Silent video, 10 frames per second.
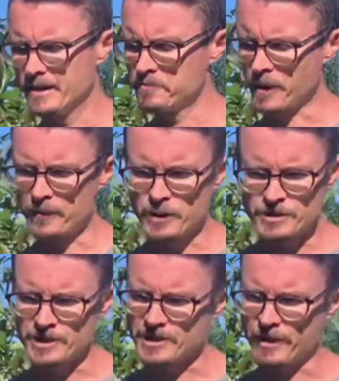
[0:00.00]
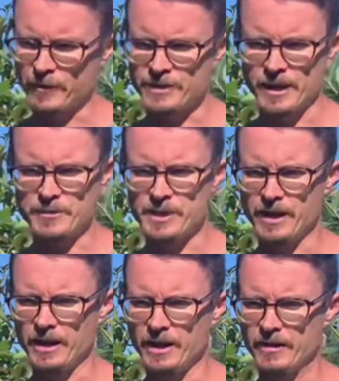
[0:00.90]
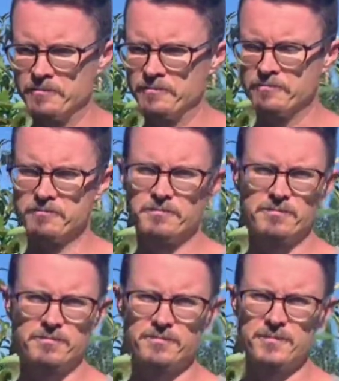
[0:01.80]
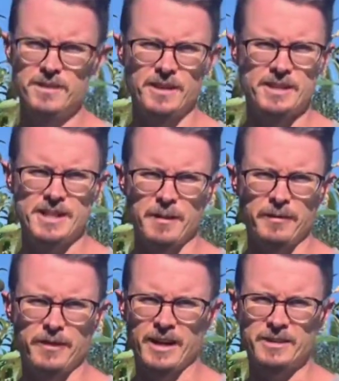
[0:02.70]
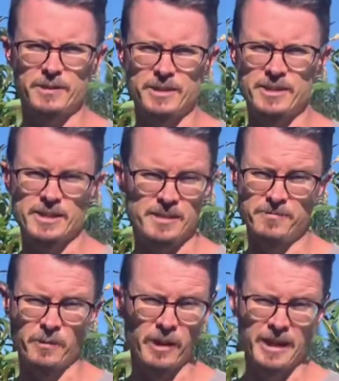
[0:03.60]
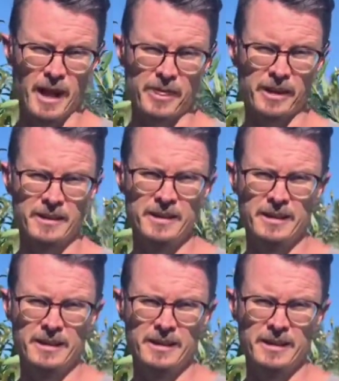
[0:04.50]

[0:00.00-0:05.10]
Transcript: I've used it several times here to the same effect, which is really nothing.